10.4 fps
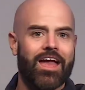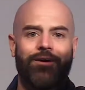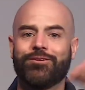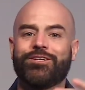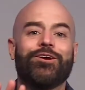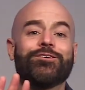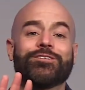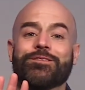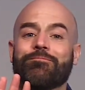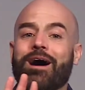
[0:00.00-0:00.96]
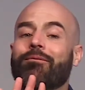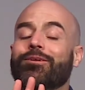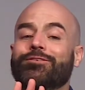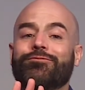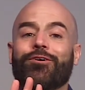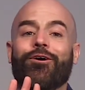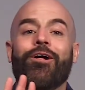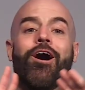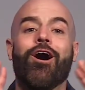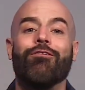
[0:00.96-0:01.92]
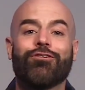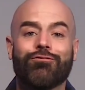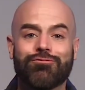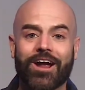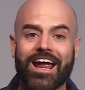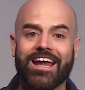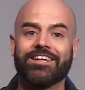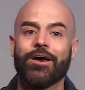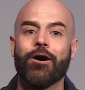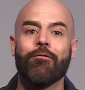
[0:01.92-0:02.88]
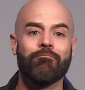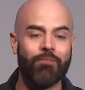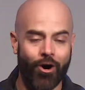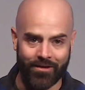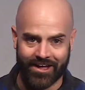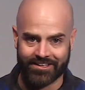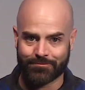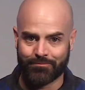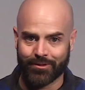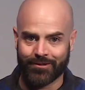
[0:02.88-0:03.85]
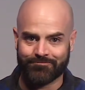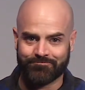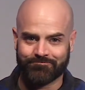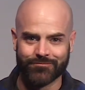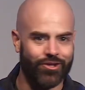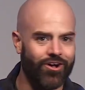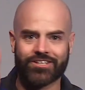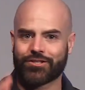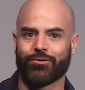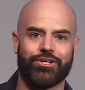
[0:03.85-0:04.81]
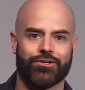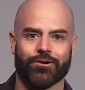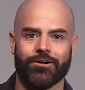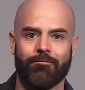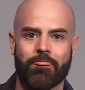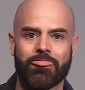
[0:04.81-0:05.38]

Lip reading: And seriously, the Bible is full of great moments. But long story short,